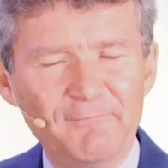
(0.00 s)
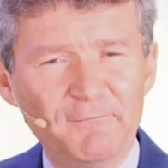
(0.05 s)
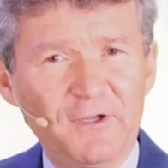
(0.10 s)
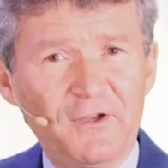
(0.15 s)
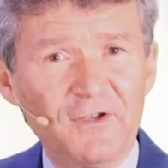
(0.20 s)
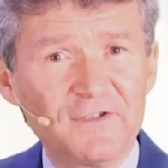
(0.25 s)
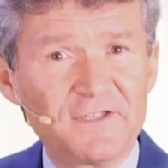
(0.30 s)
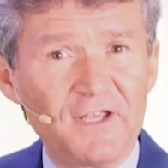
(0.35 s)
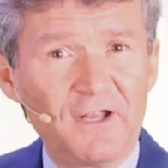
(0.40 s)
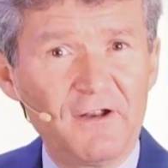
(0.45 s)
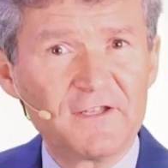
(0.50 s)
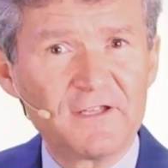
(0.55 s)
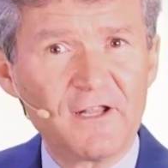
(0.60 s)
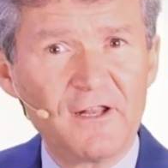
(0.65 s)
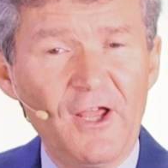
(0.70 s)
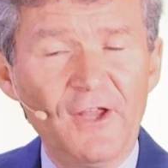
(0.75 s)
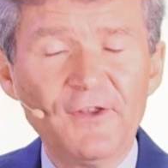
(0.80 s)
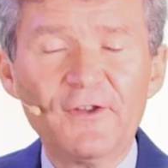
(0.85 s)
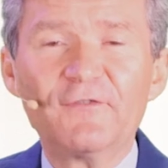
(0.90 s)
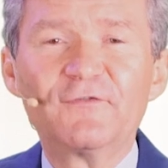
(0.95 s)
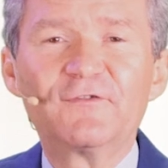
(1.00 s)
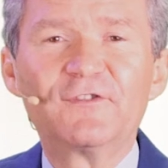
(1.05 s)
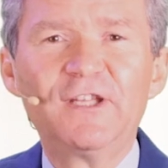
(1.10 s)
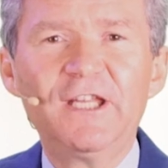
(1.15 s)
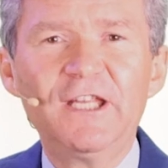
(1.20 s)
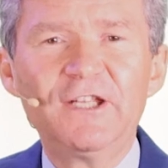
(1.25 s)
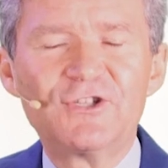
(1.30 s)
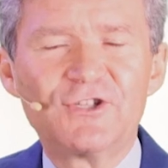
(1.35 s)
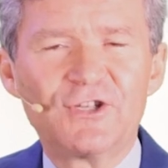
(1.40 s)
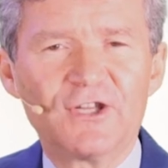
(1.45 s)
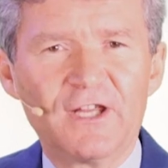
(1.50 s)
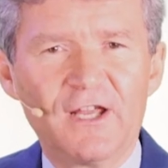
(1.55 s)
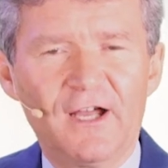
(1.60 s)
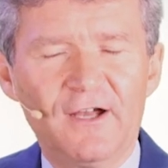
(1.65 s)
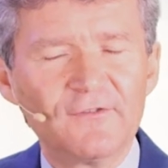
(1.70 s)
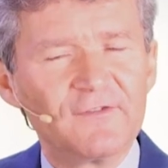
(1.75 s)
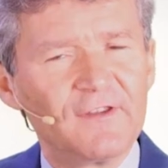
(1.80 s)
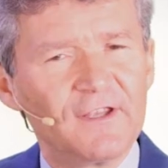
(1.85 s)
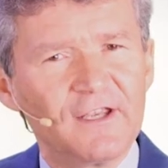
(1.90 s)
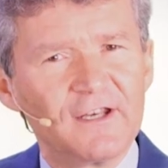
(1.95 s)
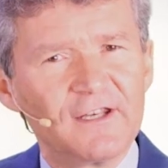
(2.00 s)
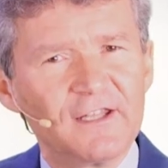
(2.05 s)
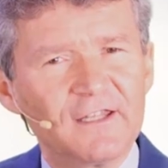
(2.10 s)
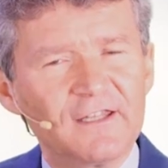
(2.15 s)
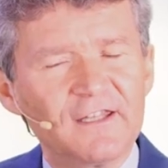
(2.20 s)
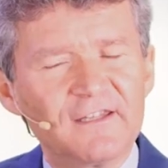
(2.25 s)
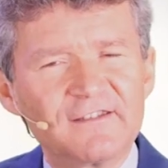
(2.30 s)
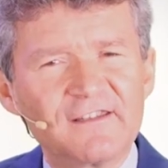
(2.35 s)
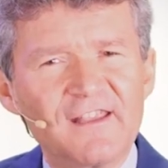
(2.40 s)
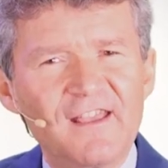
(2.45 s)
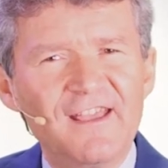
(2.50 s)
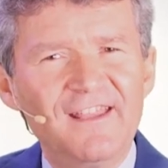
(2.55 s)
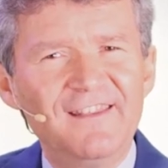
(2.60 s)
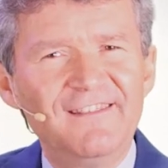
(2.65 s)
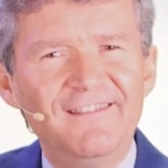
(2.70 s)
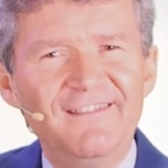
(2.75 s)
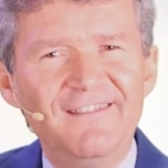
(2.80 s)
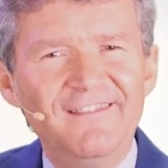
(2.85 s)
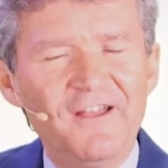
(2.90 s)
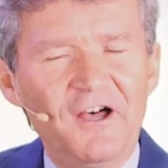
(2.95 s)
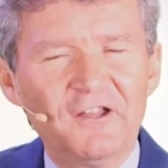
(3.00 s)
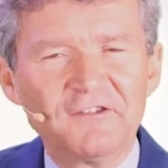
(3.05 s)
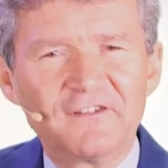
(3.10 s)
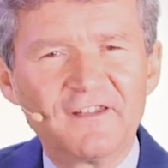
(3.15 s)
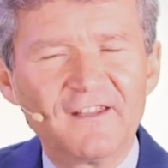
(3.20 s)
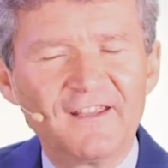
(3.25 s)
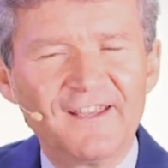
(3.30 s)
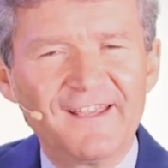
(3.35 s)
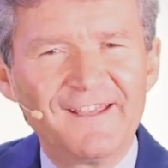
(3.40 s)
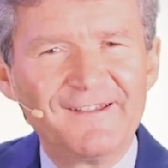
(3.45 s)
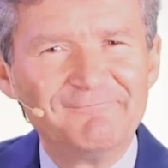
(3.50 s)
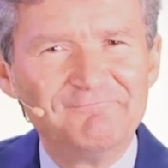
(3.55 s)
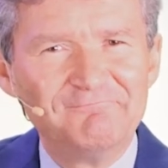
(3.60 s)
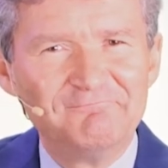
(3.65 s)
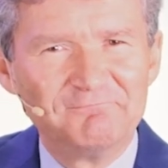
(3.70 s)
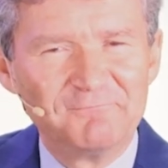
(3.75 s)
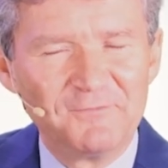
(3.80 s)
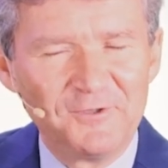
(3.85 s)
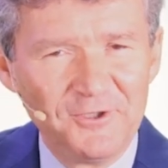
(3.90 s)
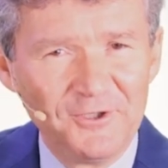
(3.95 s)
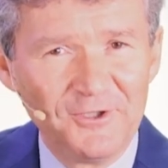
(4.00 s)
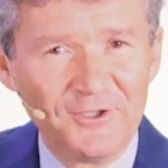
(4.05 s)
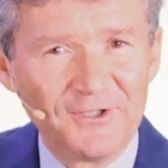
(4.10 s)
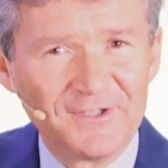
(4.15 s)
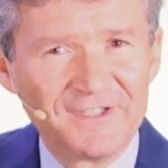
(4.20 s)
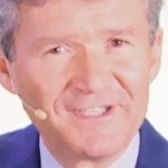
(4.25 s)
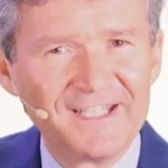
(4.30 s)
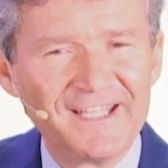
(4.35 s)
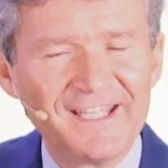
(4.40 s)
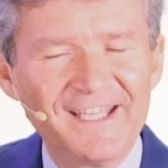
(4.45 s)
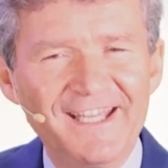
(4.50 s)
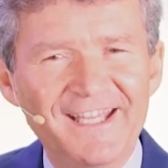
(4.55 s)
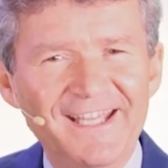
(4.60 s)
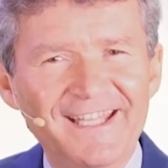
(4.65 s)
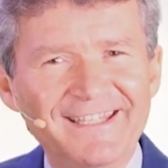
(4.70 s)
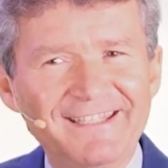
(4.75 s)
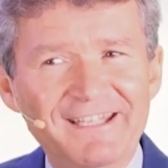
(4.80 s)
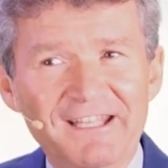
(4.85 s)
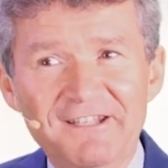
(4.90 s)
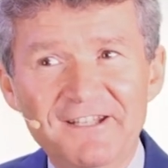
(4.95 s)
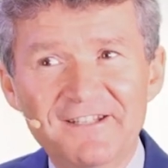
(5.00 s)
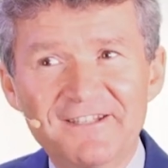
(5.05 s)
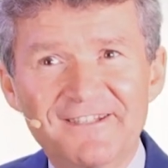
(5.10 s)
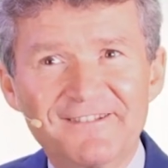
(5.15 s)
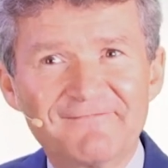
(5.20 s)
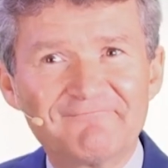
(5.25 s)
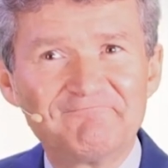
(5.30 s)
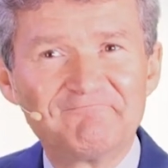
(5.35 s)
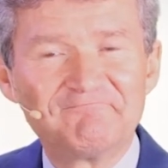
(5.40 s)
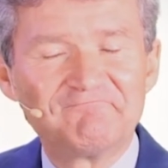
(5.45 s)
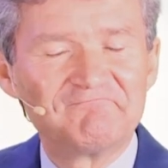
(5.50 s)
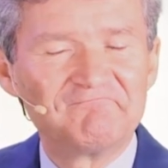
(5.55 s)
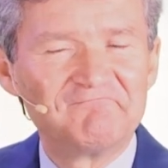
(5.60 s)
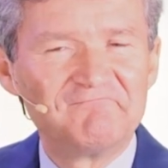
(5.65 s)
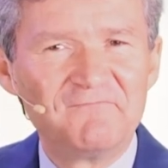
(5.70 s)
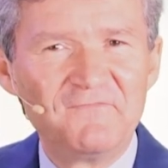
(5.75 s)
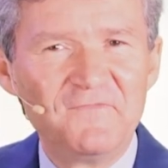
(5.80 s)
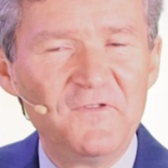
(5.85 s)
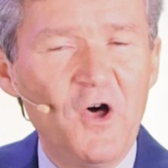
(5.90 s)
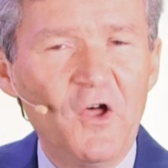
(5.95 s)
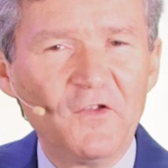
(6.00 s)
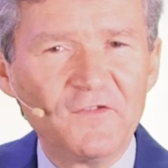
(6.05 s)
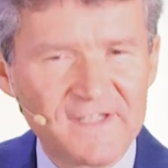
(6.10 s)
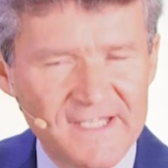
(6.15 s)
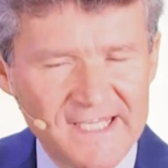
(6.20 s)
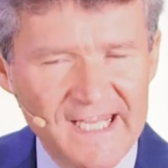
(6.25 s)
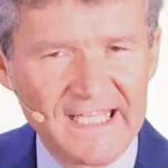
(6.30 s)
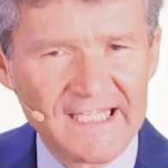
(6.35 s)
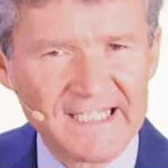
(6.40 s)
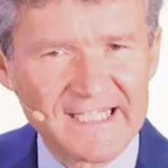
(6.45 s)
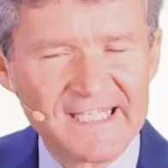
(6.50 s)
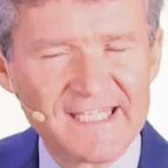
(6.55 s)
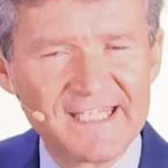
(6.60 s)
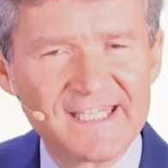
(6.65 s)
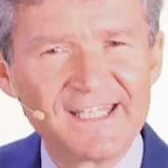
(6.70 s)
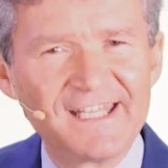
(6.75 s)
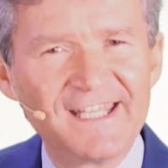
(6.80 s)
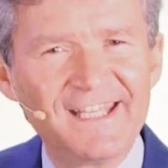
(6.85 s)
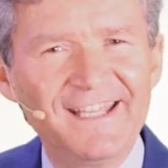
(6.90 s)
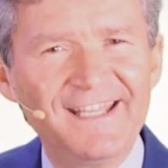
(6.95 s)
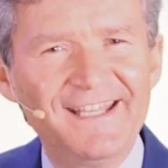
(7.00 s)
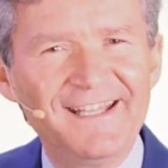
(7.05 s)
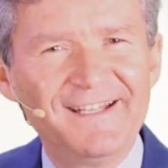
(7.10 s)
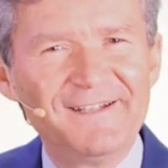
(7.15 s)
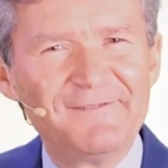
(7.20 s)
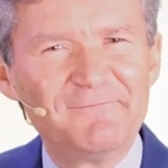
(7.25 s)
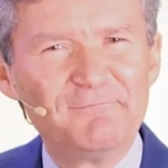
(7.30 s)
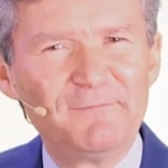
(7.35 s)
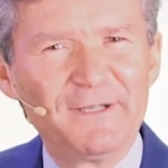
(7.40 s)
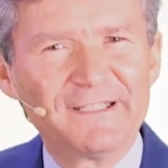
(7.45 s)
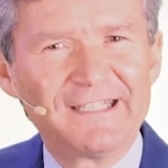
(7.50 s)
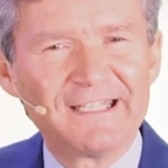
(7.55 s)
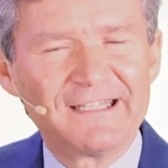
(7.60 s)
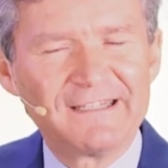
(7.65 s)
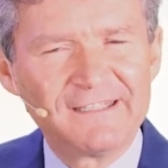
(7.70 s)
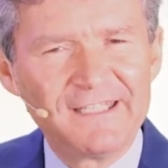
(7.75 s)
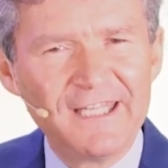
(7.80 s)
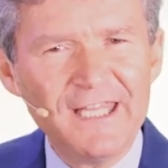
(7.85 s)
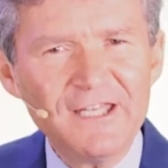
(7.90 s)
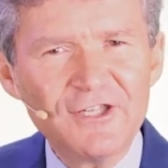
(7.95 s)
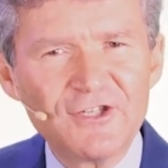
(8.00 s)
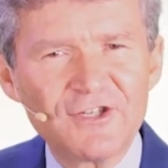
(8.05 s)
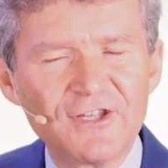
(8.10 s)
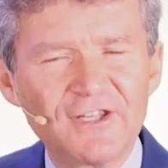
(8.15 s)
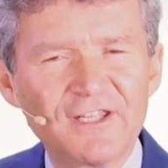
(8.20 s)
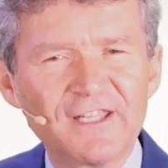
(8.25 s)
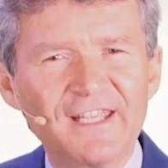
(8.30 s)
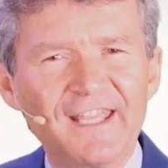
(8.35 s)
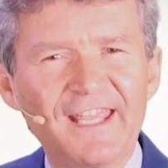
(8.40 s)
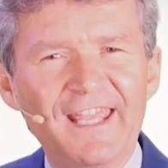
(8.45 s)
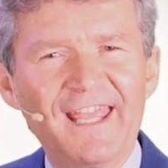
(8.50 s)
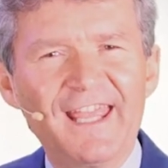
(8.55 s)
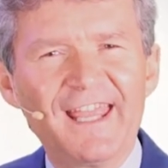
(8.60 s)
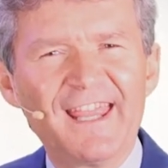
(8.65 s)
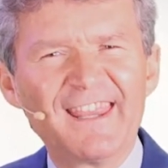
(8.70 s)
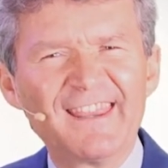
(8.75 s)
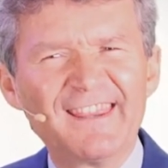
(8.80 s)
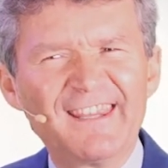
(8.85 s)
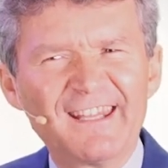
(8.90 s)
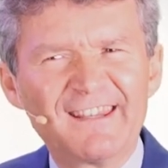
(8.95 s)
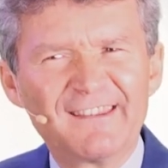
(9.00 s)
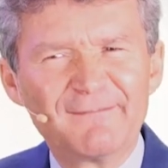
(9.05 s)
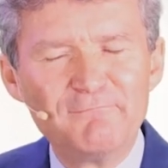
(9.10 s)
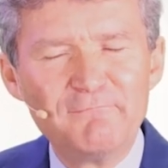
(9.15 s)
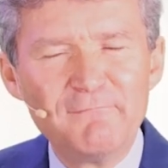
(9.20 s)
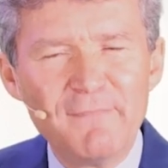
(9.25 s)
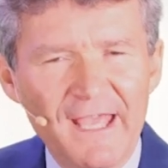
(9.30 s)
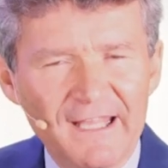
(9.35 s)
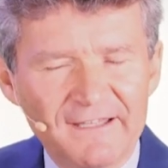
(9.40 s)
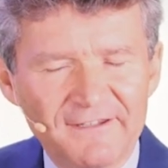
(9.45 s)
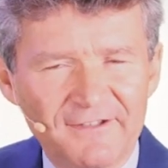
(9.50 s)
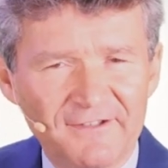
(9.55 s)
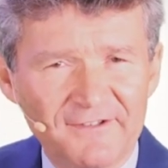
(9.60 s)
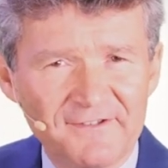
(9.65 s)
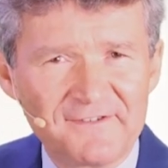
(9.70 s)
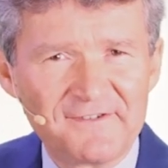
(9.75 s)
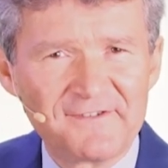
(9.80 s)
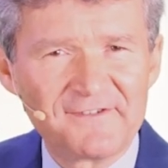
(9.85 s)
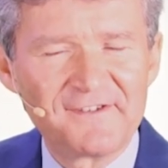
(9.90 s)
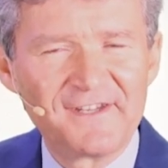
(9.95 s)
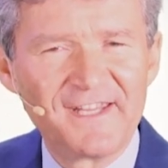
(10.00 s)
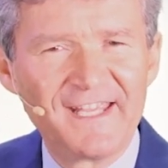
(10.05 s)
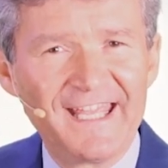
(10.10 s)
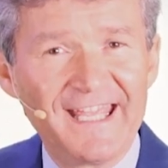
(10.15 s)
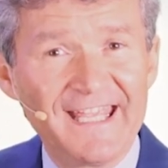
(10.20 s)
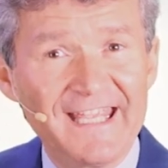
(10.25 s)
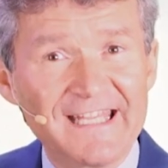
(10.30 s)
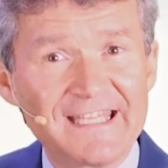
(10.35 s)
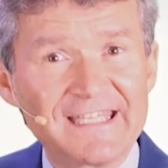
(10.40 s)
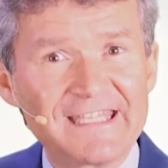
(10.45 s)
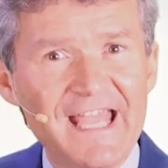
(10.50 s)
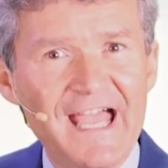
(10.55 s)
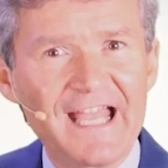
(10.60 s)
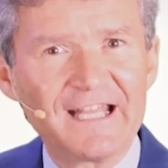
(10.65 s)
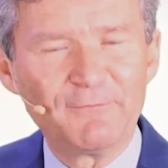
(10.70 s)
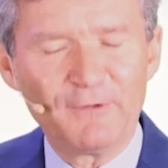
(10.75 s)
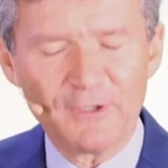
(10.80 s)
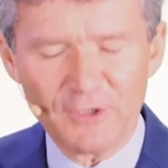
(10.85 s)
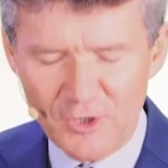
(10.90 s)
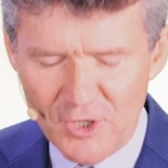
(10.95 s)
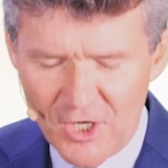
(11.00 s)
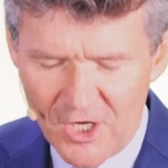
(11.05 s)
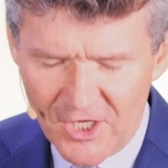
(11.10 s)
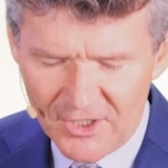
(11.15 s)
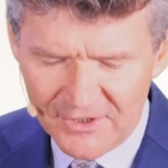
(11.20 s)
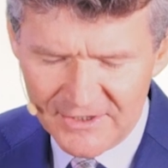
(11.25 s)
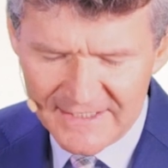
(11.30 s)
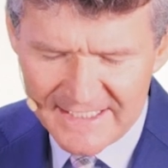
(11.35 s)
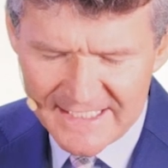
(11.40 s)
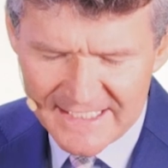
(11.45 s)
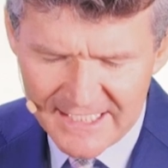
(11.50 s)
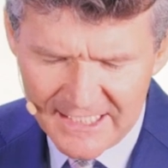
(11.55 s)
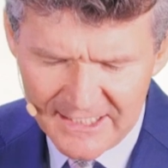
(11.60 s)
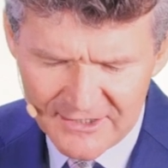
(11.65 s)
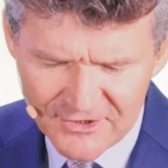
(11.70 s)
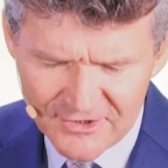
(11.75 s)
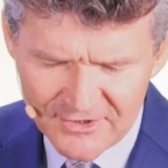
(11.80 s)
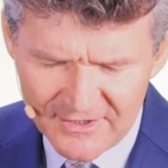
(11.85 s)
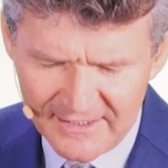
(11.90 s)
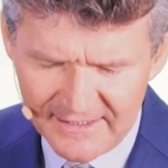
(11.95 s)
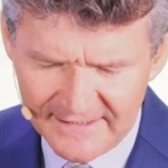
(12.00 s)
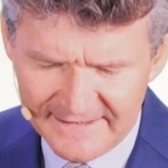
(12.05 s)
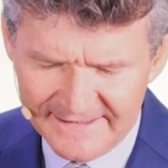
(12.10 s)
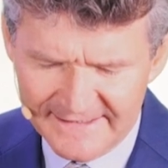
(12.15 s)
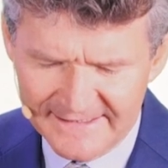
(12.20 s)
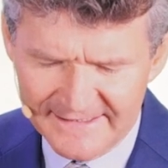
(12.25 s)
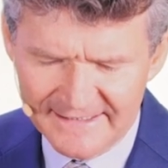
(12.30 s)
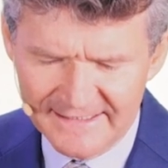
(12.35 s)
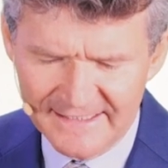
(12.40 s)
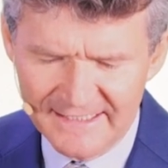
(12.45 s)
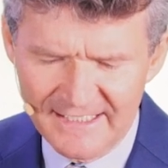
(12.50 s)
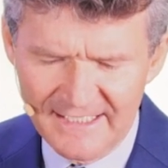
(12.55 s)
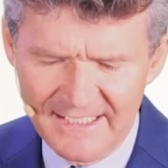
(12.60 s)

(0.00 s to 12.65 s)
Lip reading: Because there is a lot of teaching out there that is not good, that is nonsense. But the teaching that matters is that what God is teaching us.